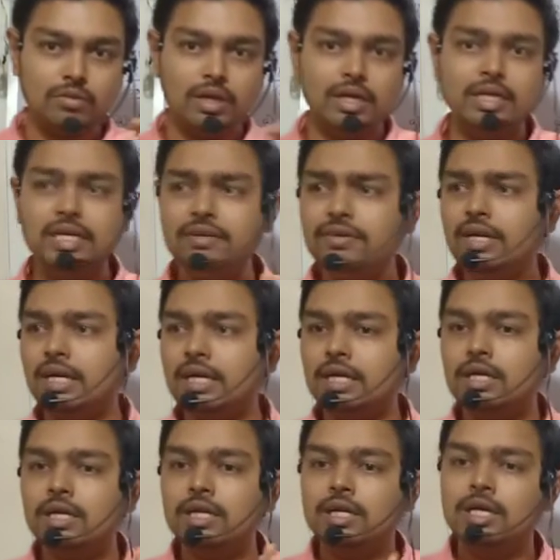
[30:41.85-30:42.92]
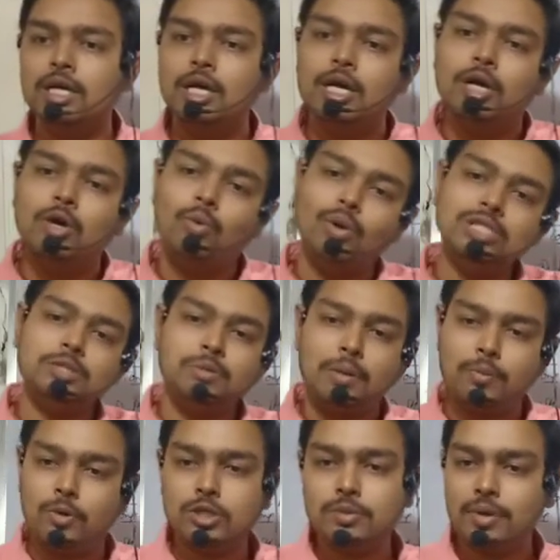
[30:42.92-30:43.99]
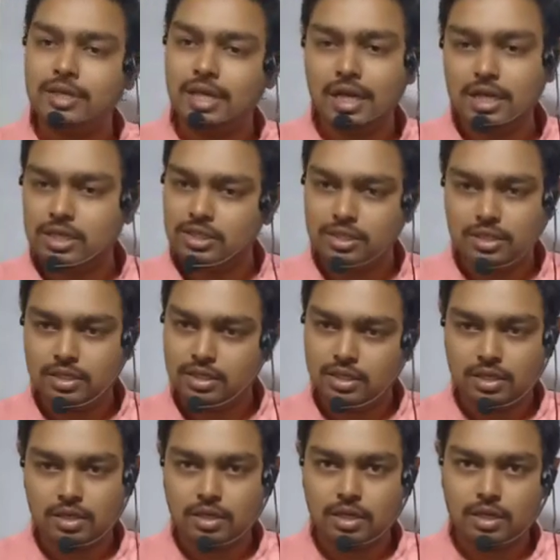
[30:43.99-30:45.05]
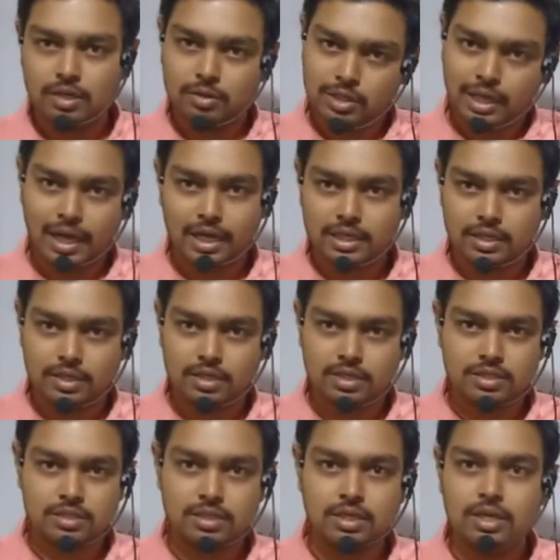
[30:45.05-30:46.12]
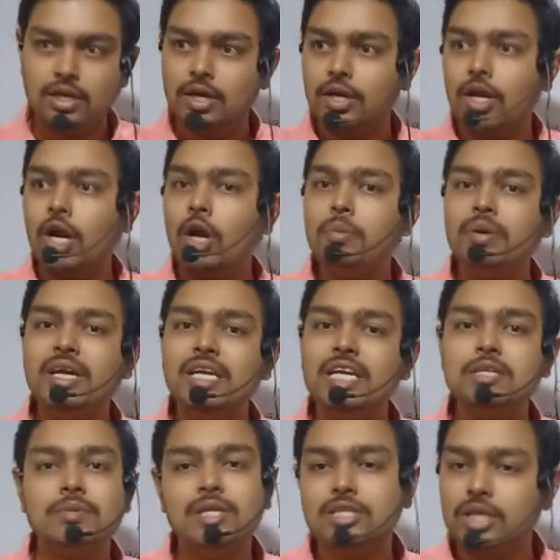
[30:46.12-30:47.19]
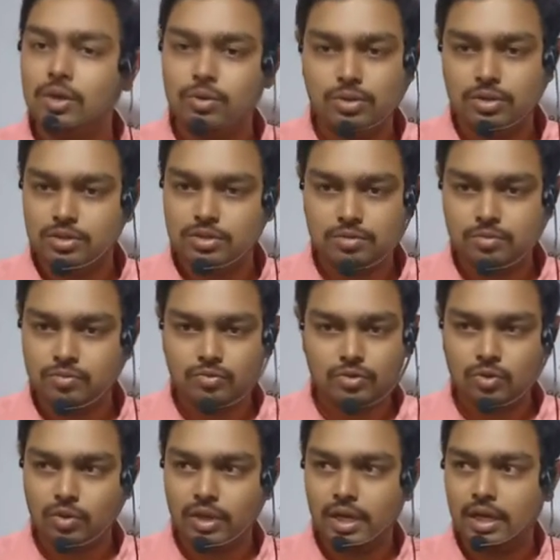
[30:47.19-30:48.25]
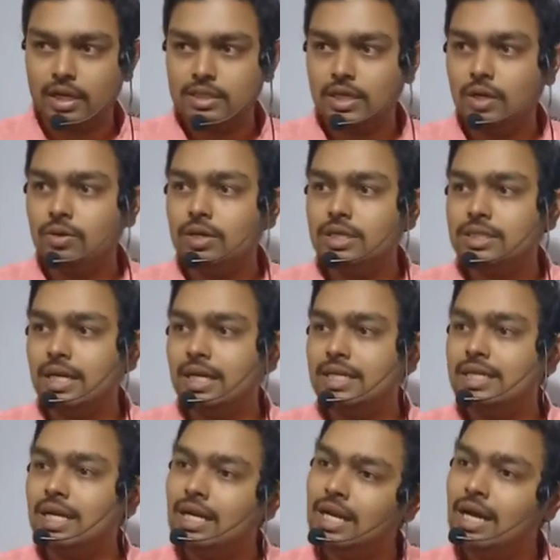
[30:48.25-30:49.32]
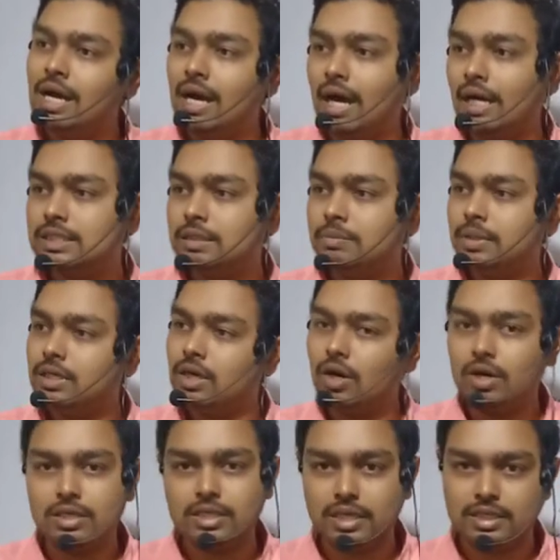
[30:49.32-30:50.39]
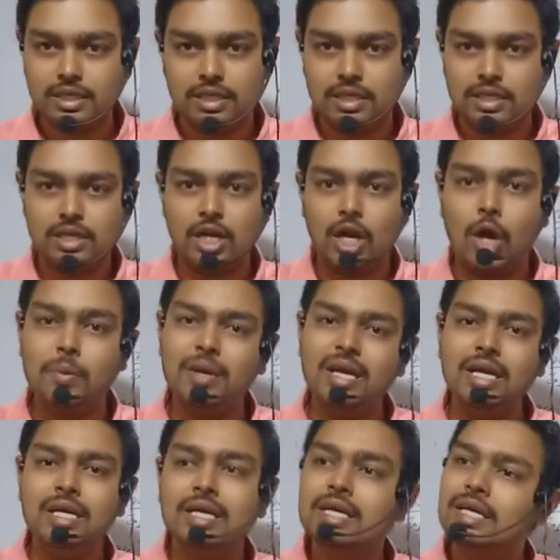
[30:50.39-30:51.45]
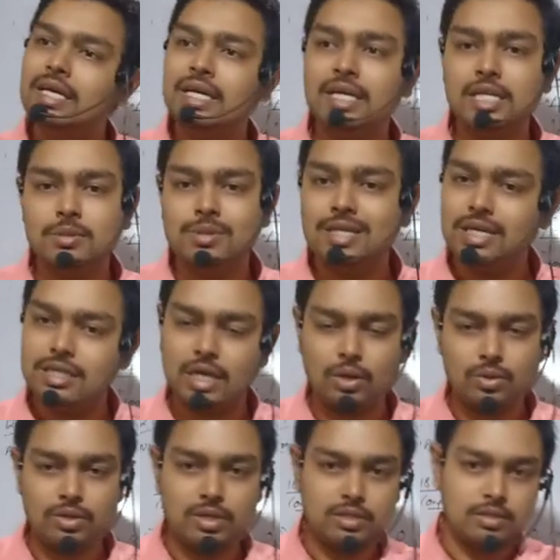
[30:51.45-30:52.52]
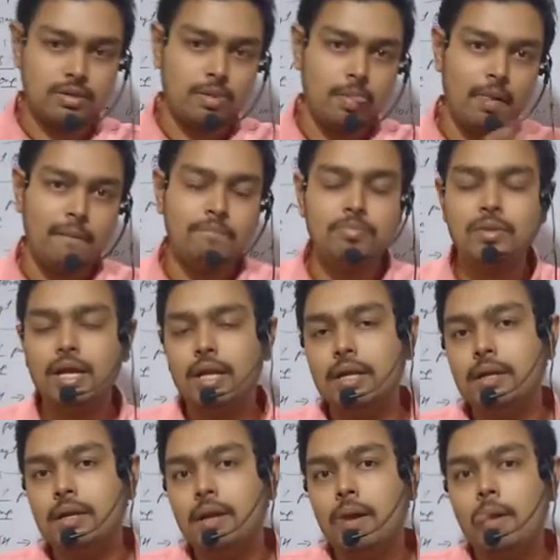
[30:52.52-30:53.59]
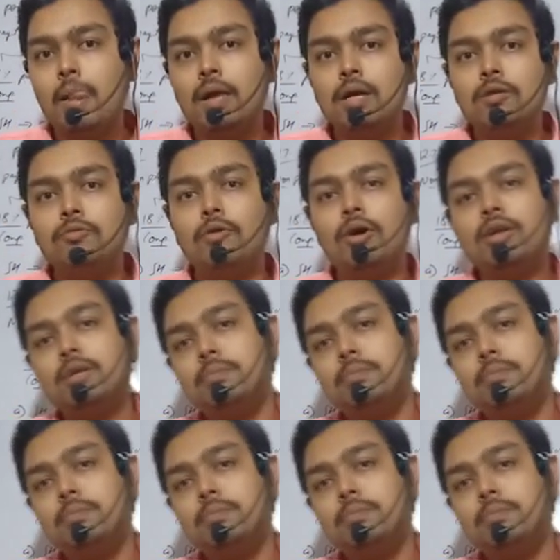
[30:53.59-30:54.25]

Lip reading: dividend, once proposed by the directors, cannot be increased by the shareholders. Okay, shareholders can either accept it or reject it. It cannot be increased by the shareholders. Then for